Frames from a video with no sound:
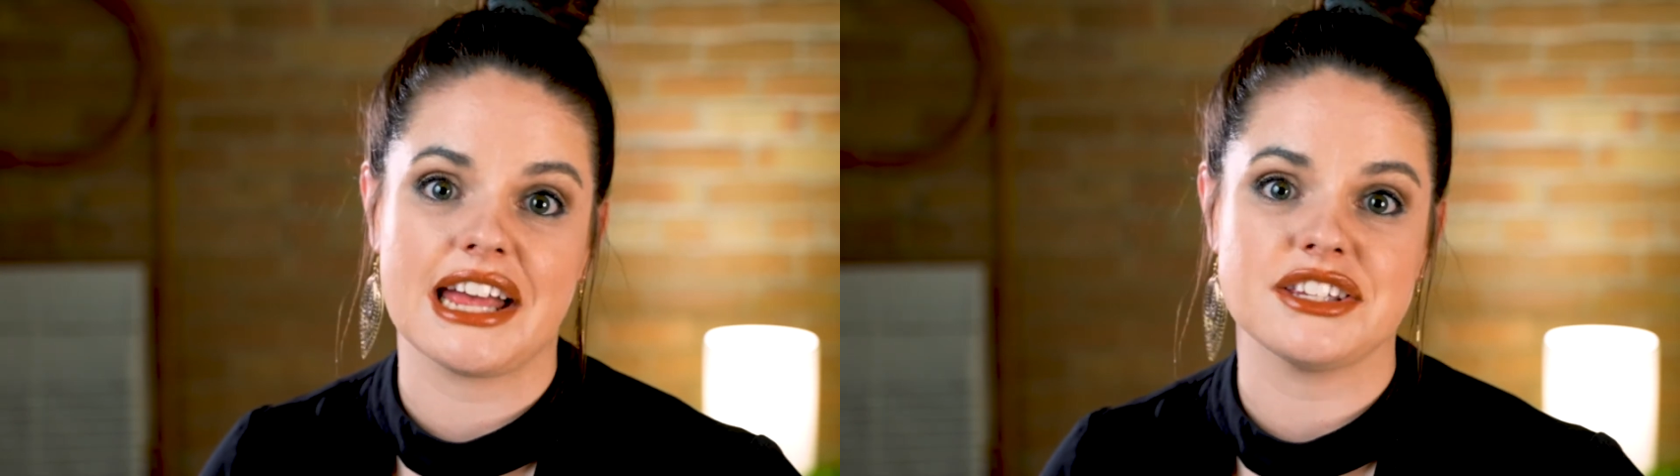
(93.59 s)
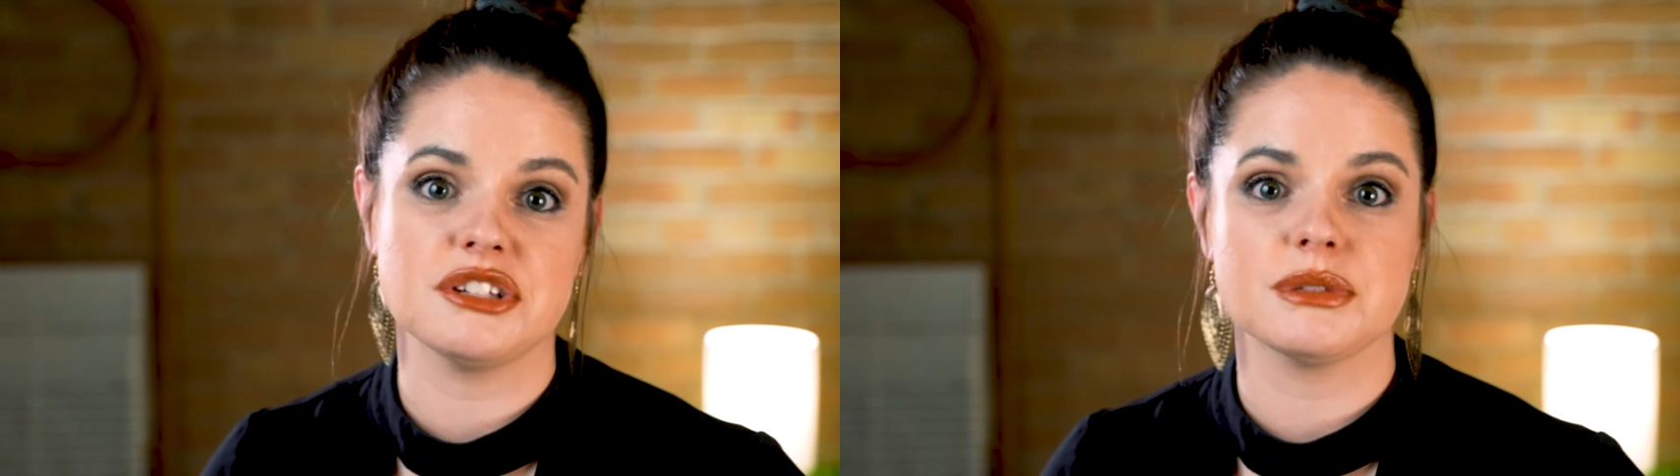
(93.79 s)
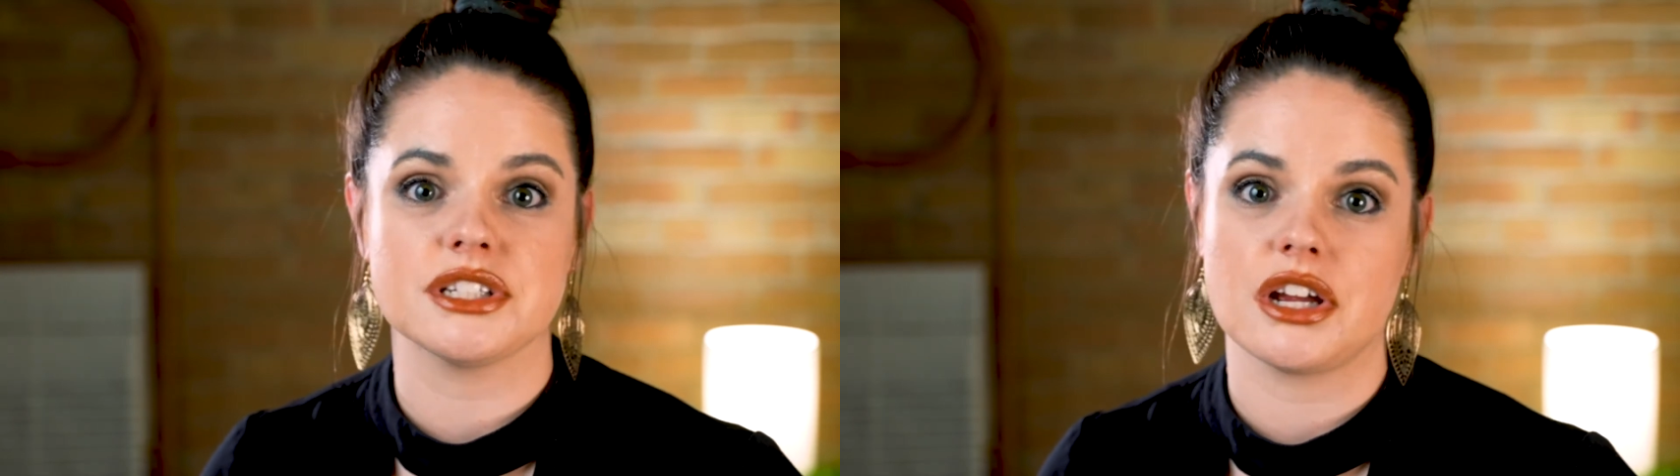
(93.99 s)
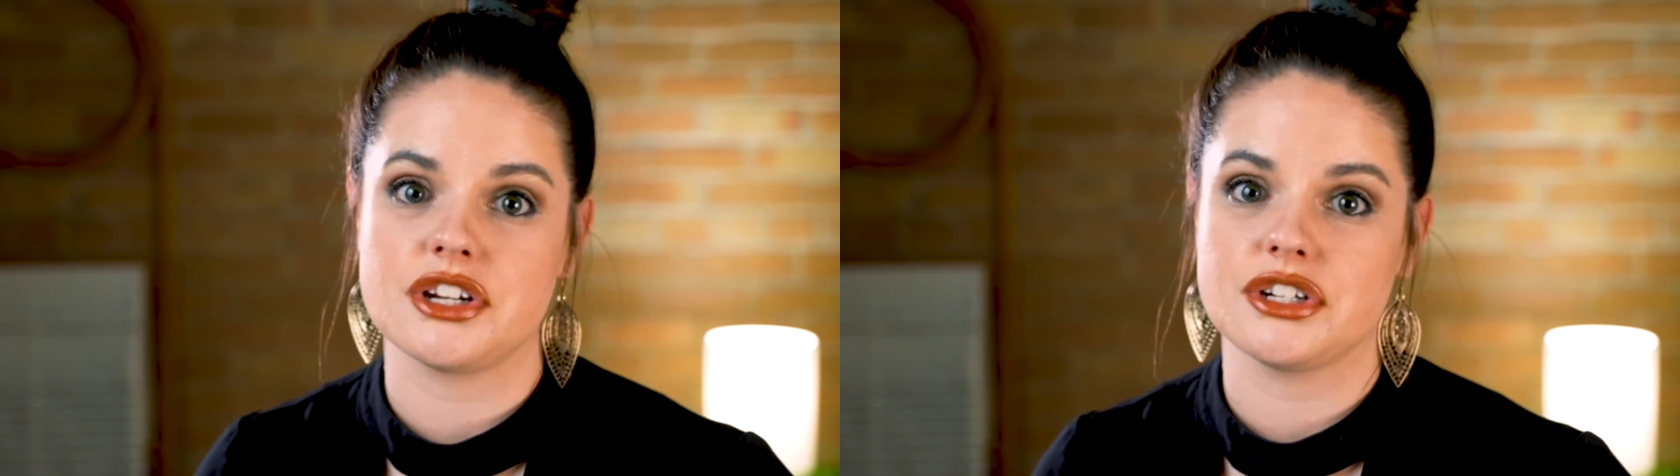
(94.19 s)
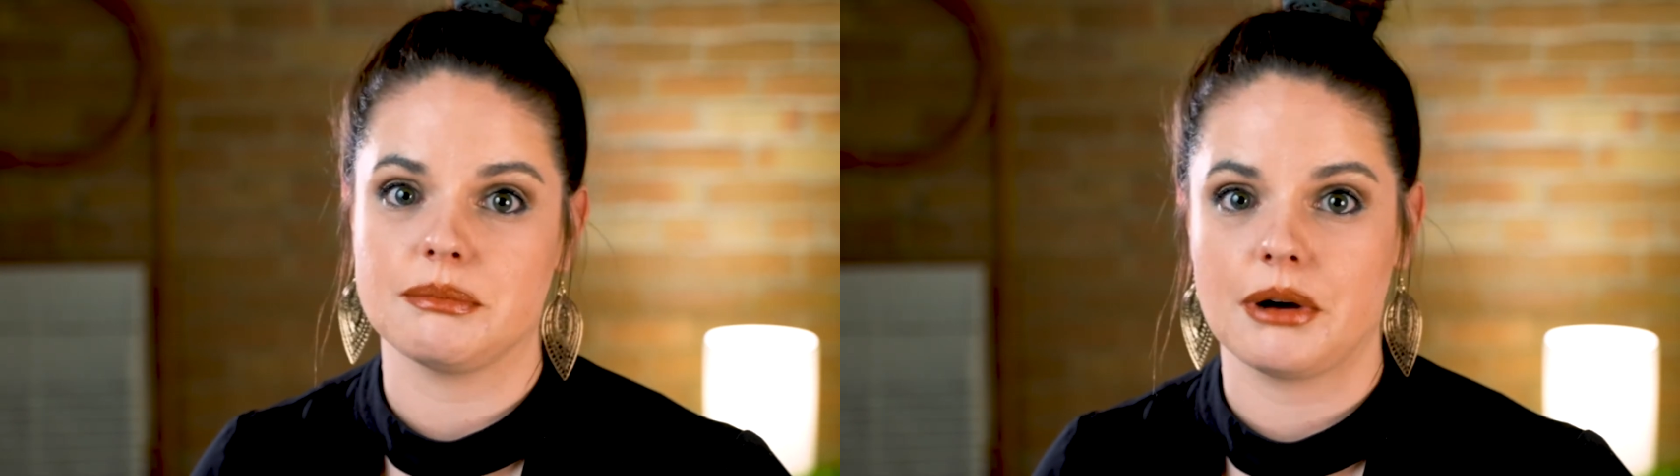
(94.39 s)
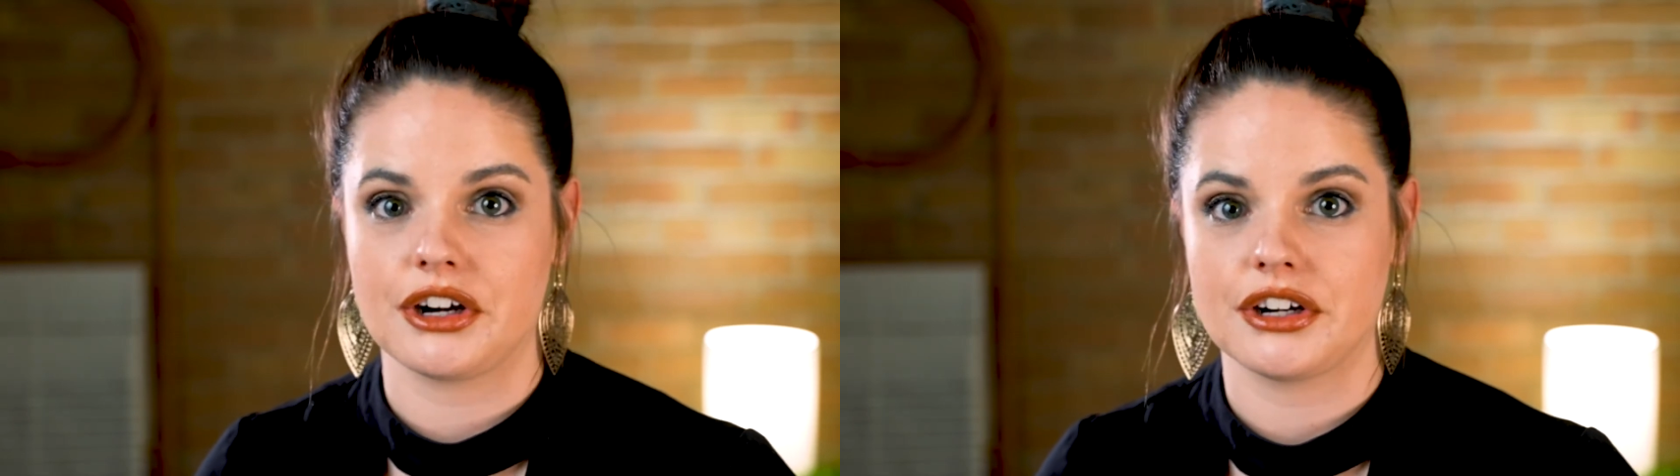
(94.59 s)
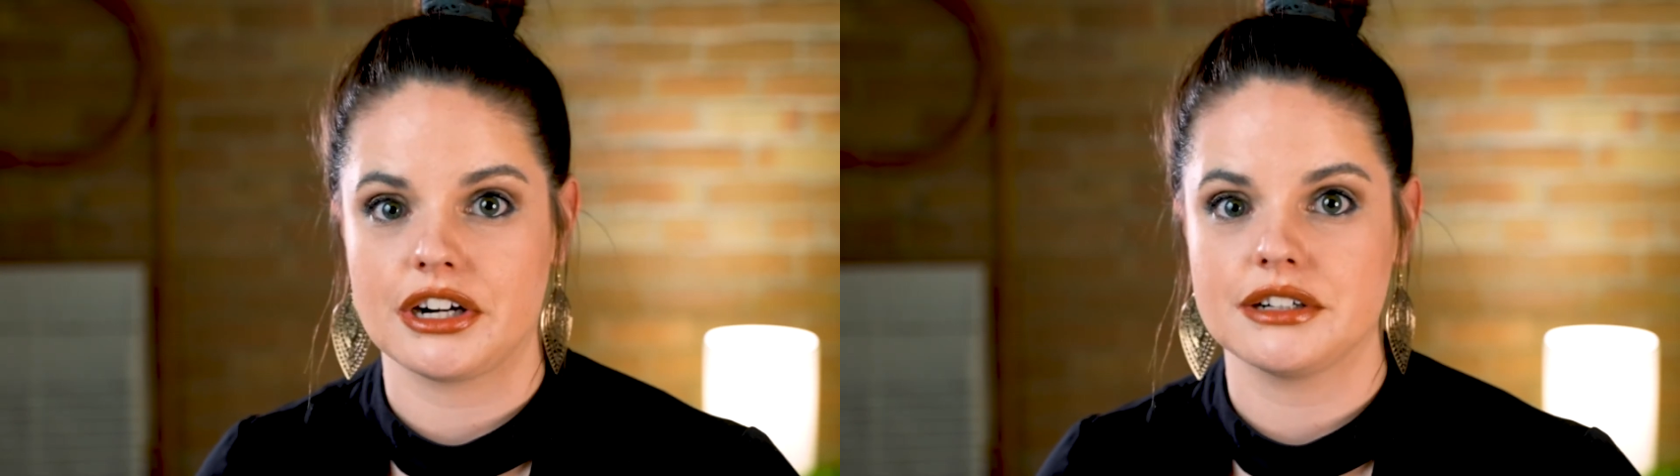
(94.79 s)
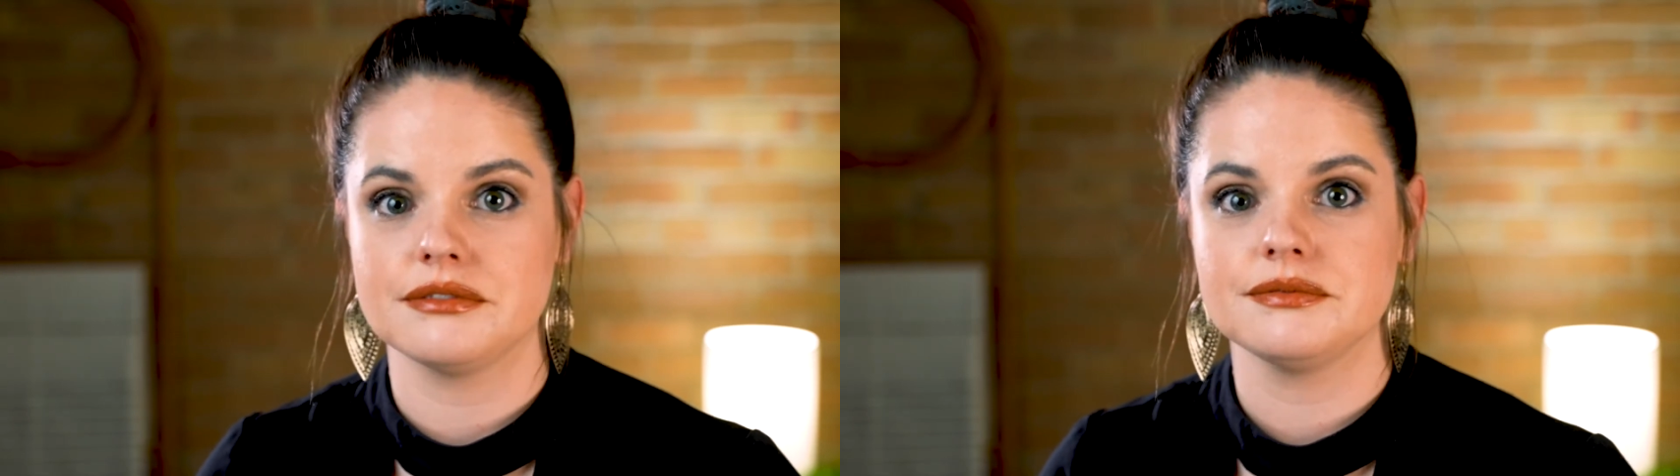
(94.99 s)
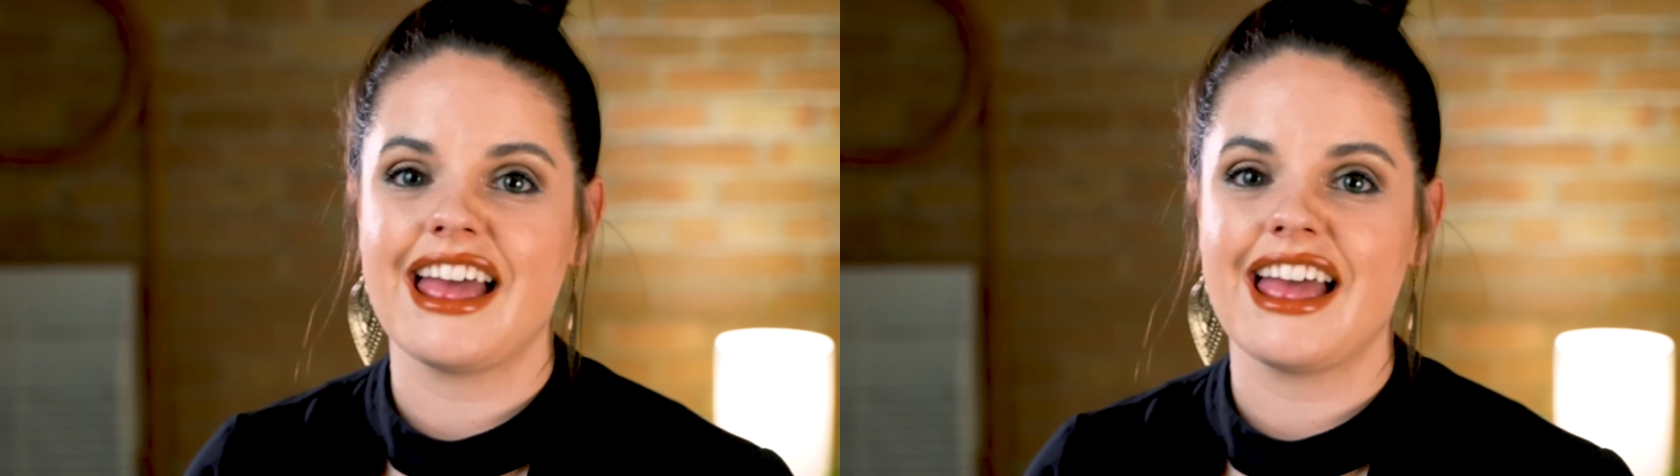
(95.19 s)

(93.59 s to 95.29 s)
as you massage your partner.